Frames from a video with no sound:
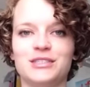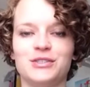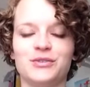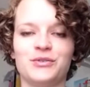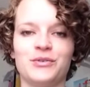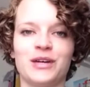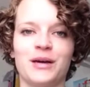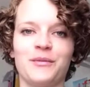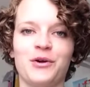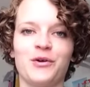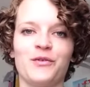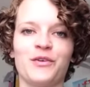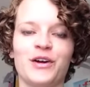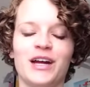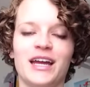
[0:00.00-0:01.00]
to come
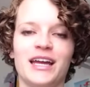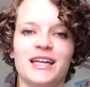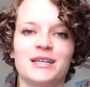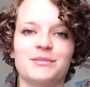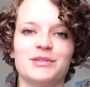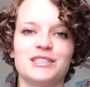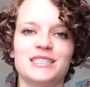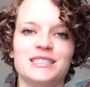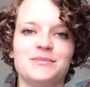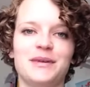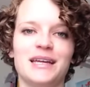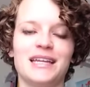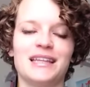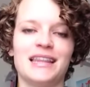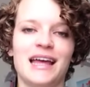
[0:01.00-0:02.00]
over and
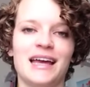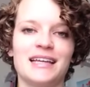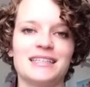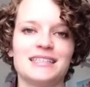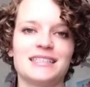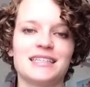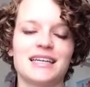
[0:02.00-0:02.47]
participate in that.